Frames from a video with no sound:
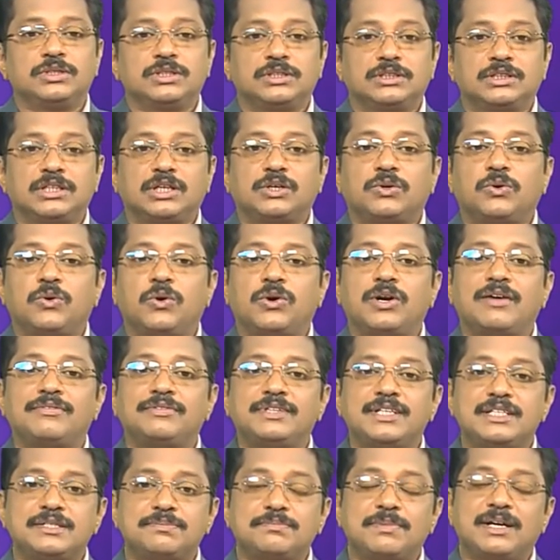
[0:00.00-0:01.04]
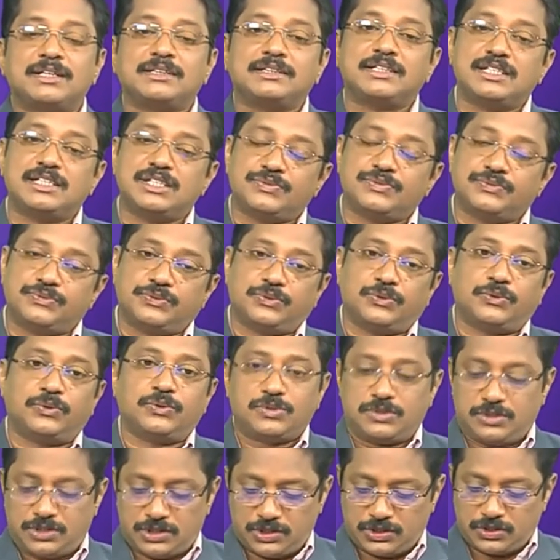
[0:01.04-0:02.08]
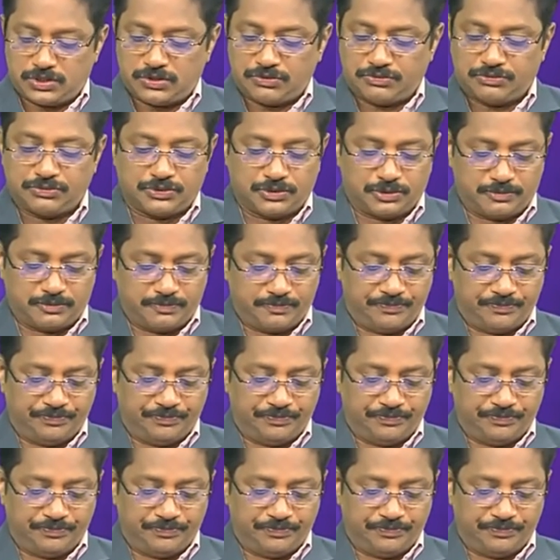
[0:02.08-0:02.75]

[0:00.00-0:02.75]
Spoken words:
The code of this month is 404.